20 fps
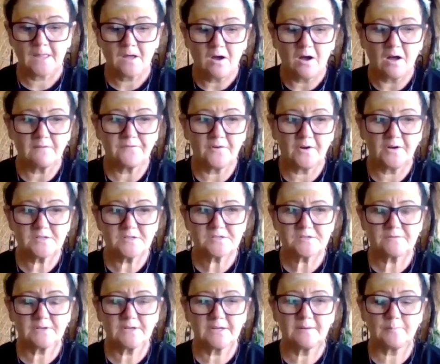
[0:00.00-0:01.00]
I find it's
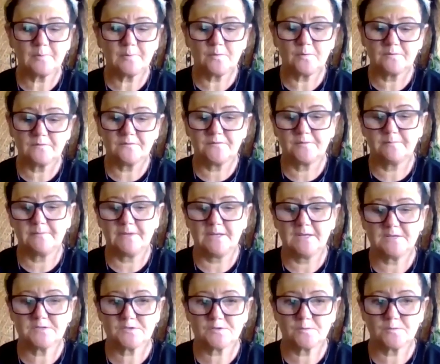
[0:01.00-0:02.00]
really important for
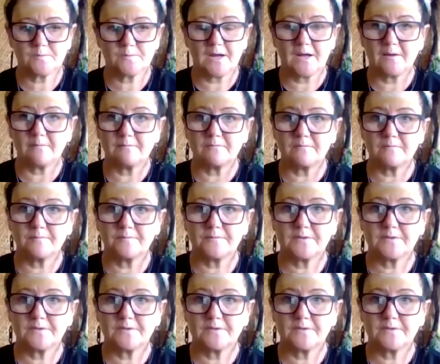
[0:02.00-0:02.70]
me to um,